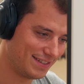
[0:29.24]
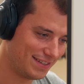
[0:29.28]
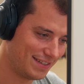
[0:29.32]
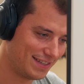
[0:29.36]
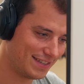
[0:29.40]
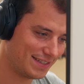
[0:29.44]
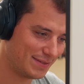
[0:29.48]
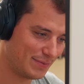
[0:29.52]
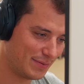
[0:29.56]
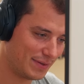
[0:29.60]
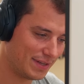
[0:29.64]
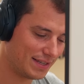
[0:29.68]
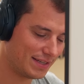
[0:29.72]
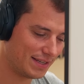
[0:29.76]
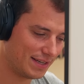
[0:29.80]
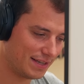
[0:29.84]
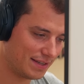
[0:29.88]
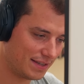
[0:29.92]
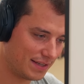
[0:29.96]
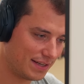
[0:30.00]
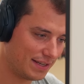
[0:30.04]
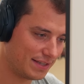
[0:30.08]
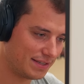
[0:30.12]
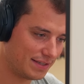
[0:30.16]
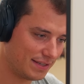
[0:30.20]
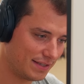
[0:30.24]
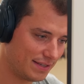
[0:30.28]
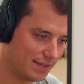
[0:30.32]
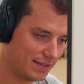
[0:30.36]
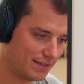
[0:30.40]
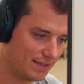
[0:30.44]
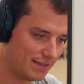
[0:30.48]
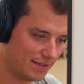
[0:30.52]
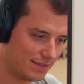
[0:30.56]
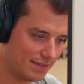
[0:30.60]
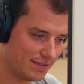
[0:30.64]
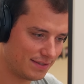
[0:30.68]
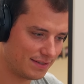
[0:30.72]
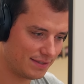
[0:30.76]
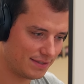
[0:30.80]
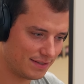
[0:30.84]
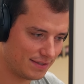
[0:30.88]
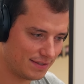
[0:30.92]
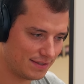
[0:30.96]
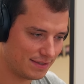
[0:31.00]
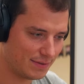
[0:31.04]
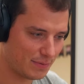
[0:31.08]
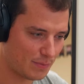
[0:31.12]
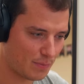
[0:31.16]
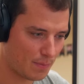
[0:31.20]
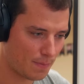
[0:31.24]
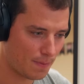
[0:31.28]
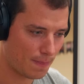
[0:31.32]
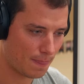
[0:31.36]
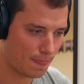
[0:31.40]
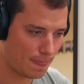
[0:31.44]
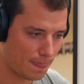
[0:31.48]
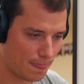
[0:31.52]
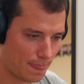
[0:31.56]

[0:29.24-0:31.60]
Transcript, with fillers: That way, we can make sure we're not going to show you